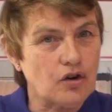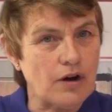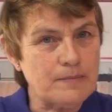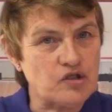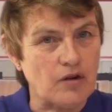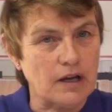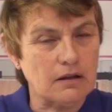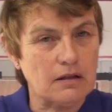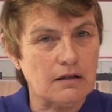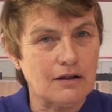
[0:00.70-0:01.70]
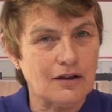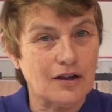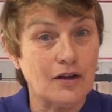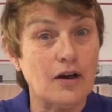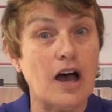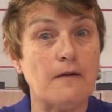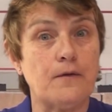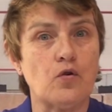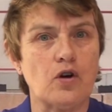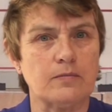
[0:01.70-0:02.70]
grip strength, a
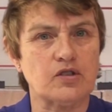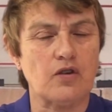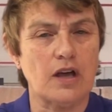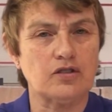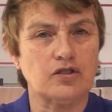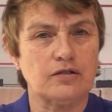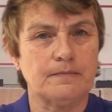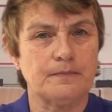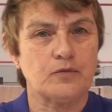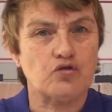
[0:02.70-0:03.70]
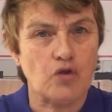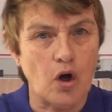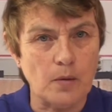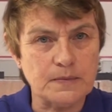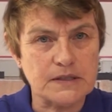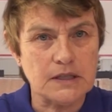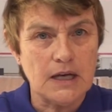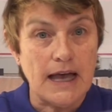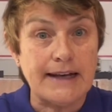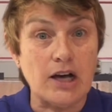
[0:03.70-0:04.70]
forearm stretch, drops,
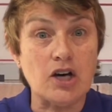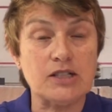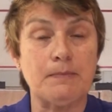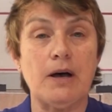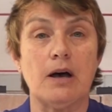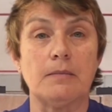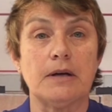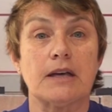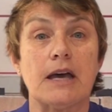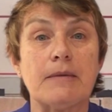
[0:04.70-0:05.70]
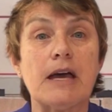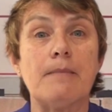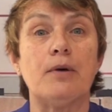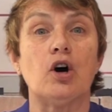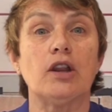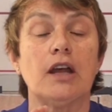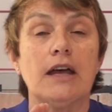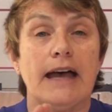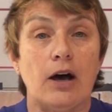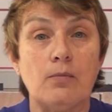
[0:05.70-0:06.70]
and Ask Barb coming up on
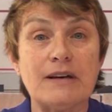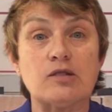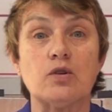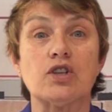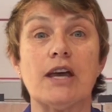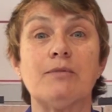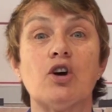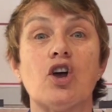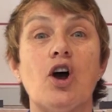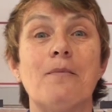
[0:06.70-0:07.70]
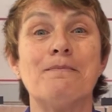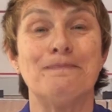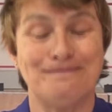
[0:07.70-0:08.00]
helpmysquashgame.com.